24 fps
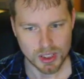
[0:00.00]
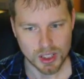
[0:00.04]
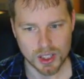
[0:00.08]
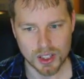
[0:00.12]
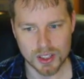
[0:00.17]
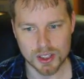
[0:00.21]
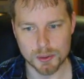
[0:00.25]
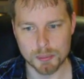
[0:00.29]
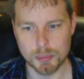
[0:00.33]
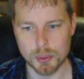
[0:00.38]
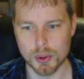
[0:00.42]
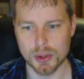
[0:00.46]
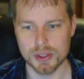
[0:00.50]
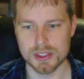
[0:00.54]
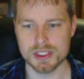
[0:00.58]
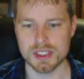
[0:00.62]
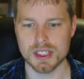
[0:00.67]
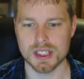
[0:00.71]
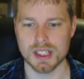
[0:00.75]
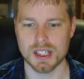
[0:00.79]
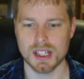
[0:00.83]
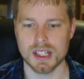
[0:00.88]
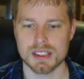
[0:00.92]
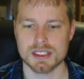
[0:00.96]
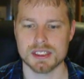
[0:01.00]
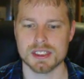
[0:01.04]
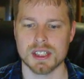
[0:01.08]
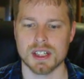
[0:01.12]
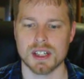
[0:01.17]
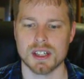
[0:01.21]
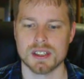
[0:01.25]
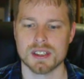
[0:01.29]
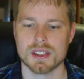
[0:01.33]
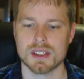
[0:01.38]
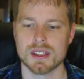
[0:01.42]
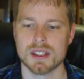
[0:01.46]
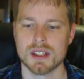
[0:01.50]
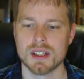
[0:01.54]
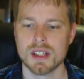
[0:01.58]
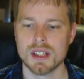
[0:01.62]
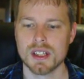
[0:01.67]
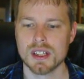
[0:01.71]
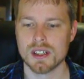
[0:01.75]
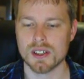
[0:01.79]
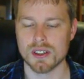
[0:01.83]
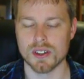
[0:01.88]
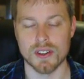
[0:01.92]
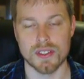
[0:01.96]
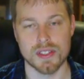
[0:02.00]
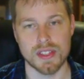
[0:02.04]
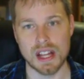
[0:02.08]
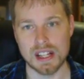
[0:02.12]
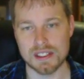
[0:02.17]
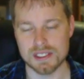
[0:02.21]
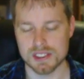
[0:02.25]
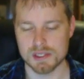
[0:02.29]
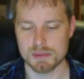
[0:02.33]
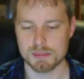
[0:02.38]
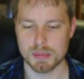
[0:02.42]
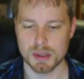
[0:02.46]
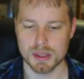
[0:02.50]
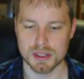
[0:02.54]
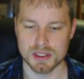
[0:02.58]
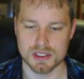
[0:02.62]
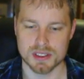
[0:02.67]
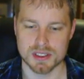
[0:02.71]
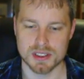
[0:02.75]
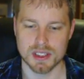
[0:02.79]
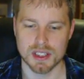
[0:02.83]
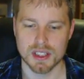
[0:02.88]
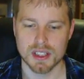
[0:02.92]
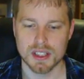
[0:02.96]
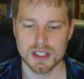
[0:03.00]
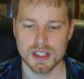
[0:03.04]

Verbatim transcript: 100 points is going to cost you 100 or 1,000 bucks.